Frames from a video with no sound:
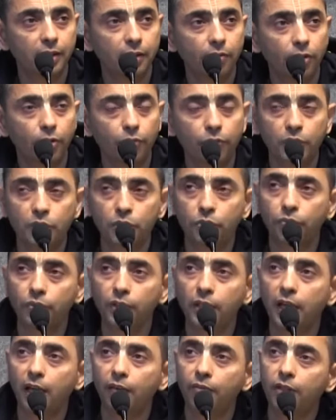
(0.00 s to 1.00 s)
for which
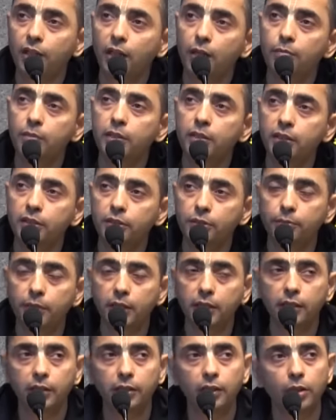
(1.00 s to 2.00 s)
we have come in this
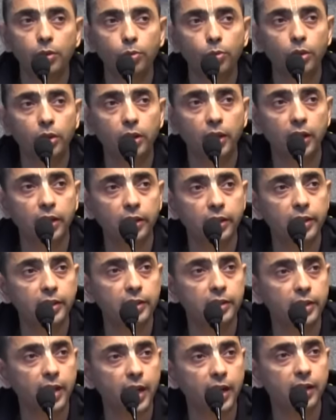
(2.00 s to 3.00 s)
material world,
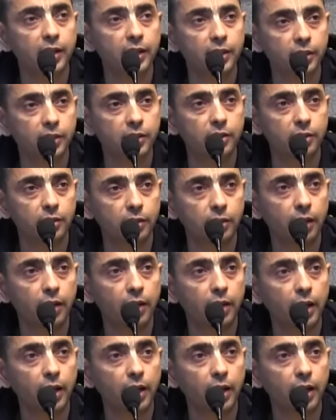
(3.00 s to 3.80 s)
unless that is,